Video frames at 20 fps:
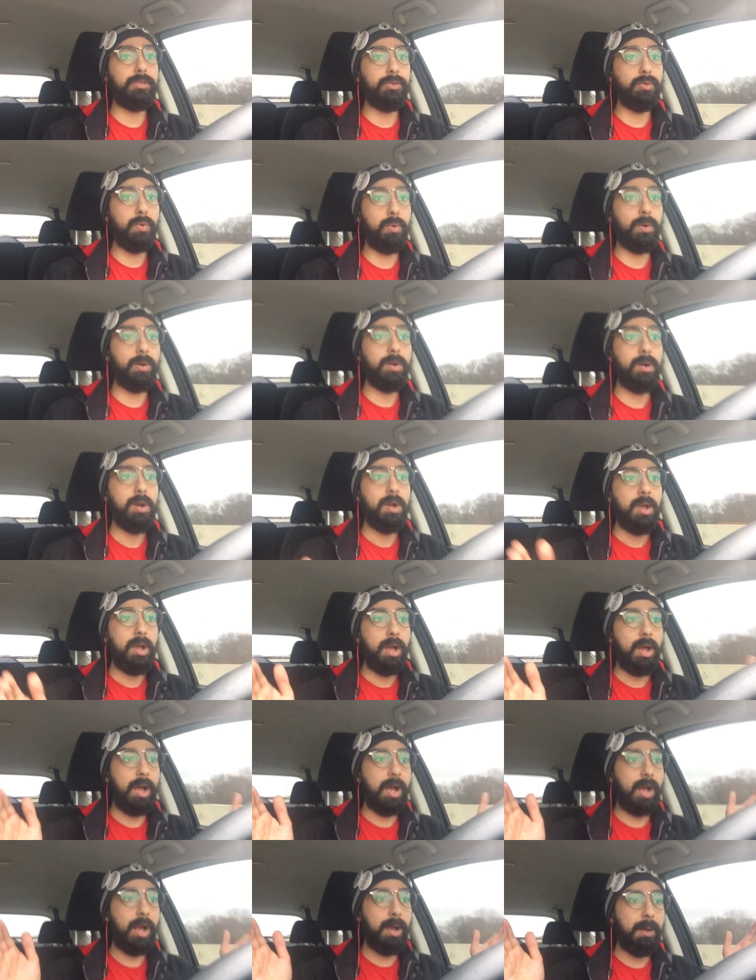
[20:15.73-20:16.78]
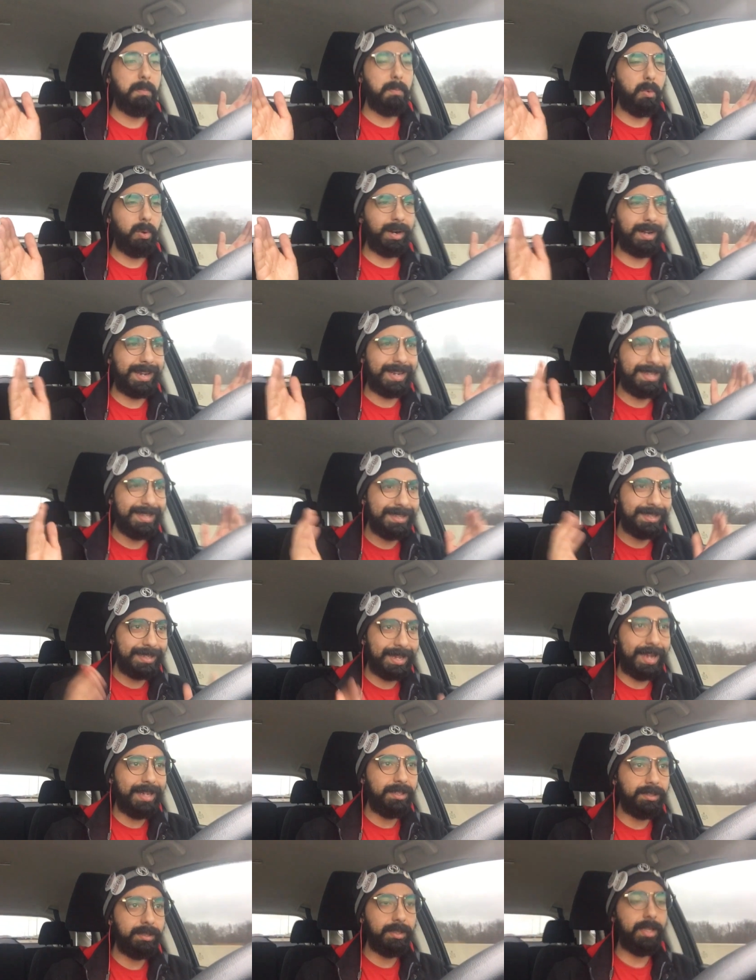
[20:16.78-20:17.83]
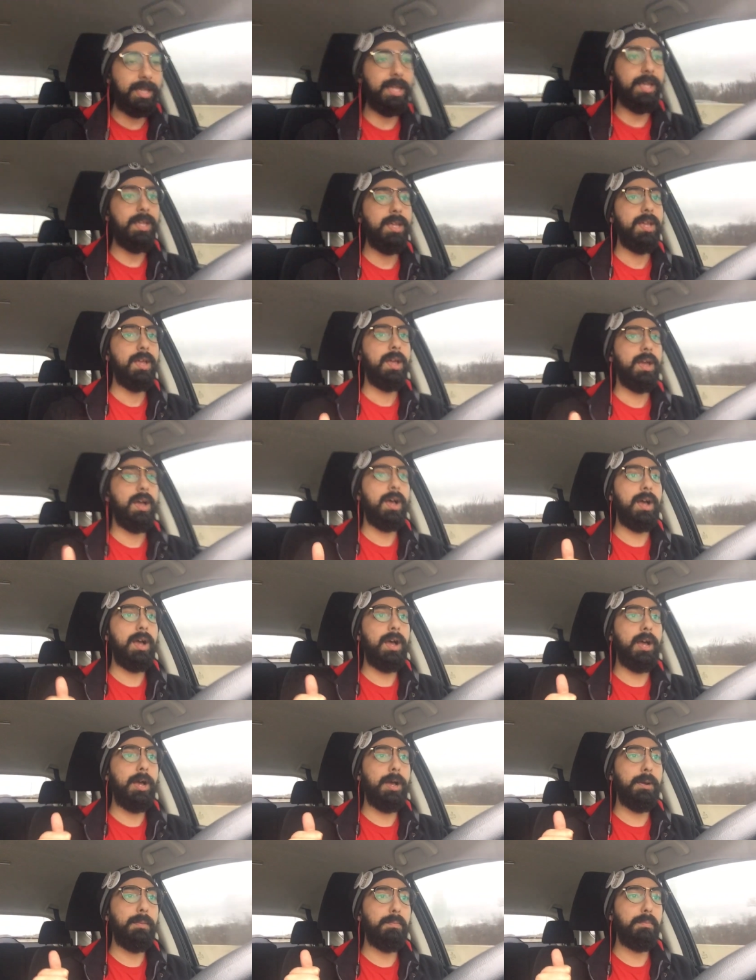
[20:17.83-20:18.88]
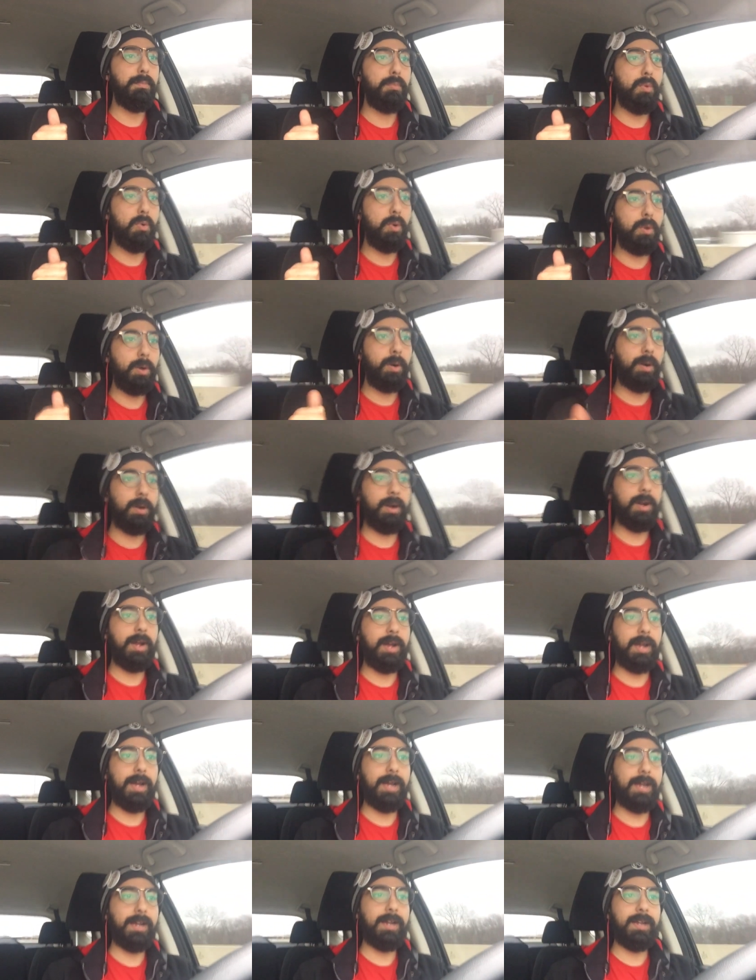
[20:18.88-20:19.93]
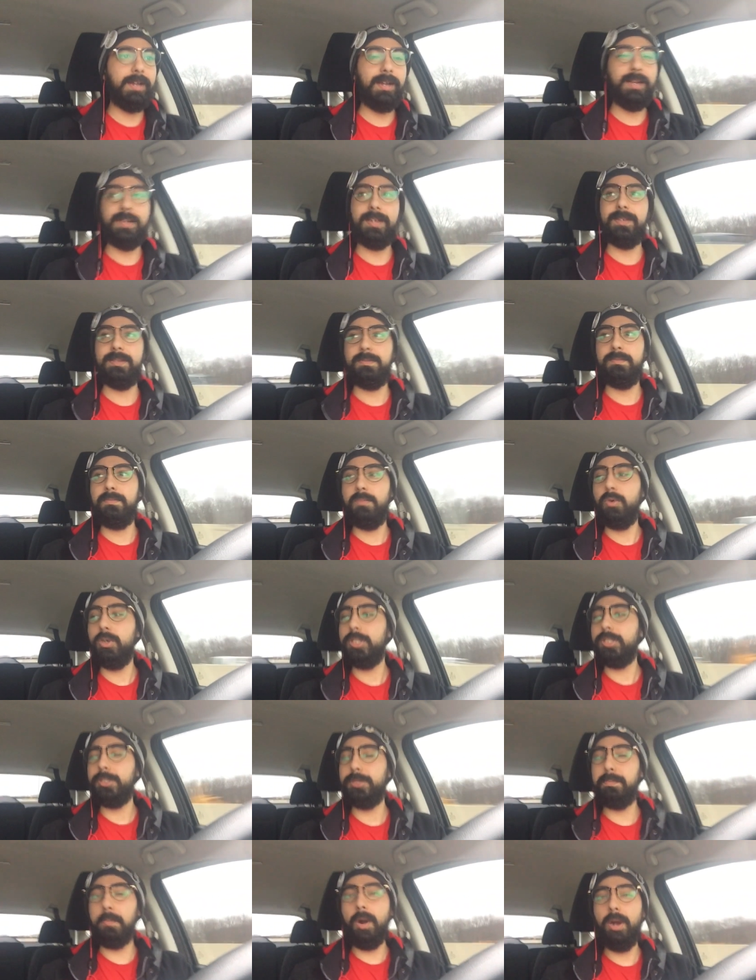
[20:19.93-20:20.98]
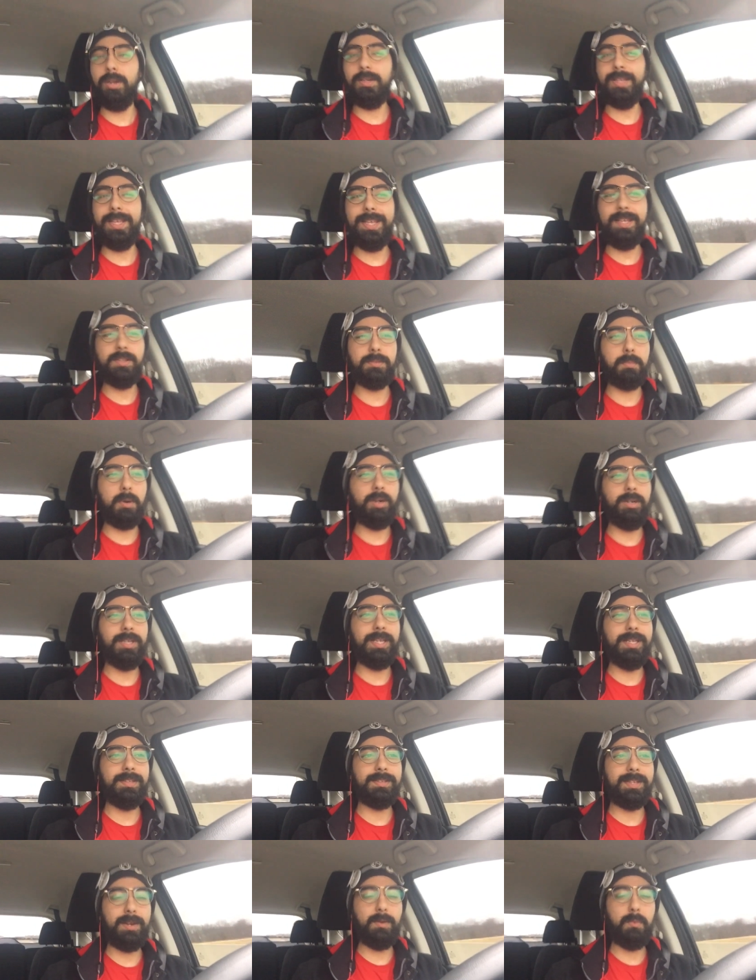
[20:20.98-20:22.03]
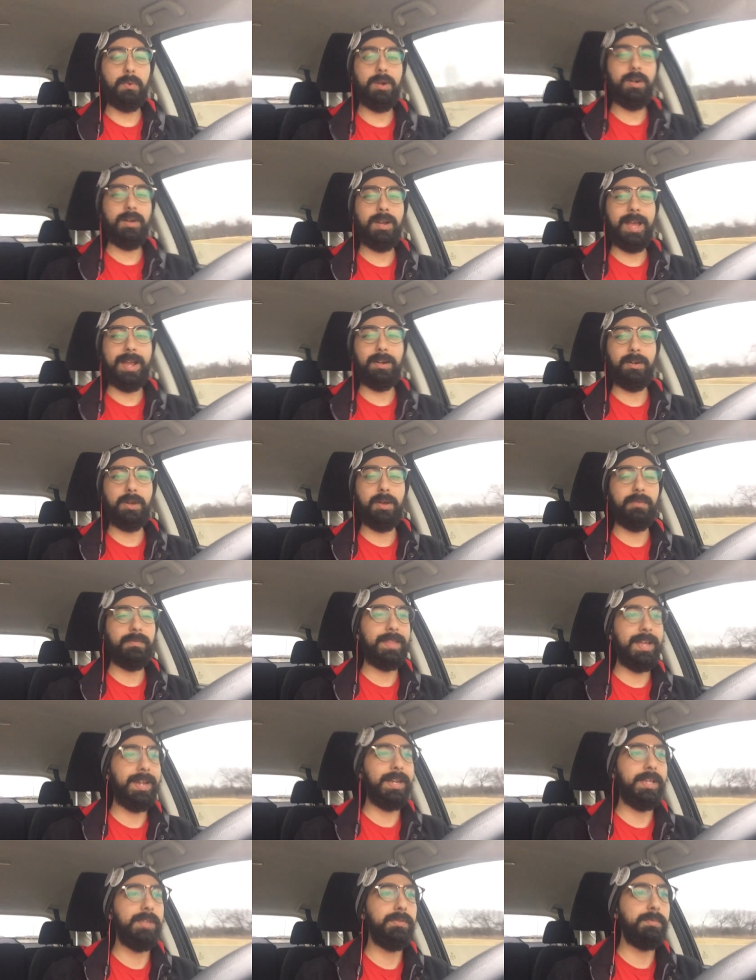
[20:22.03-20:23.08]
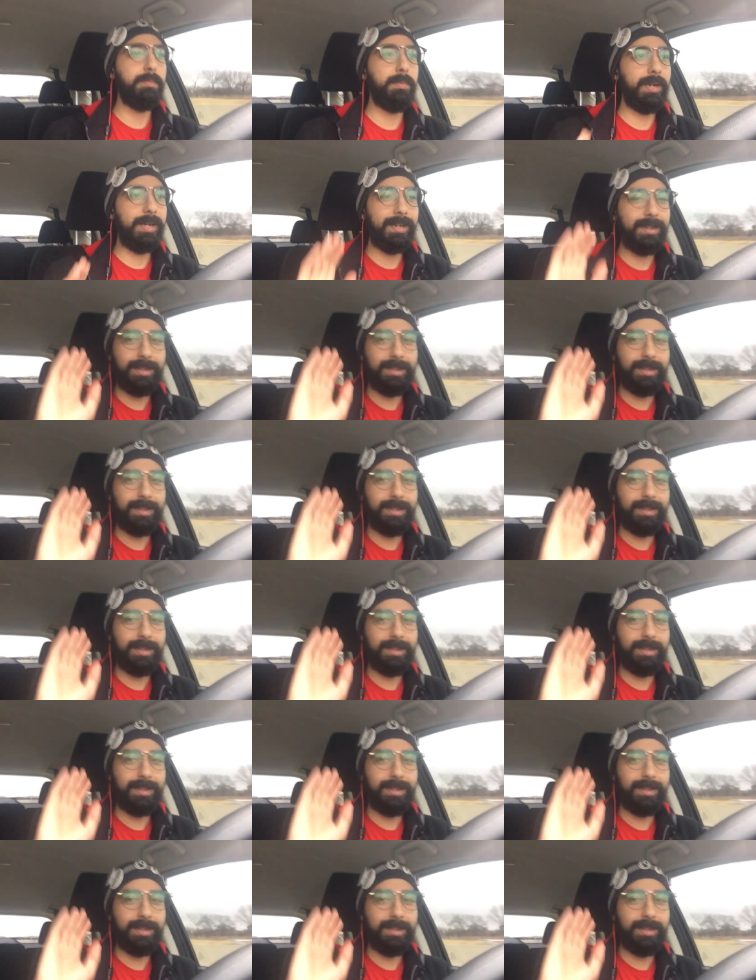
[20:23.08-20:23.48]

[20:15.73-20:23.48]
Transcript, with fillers: tour more concisely, more smartly. Smartly, is that a word? I don't know if that is, but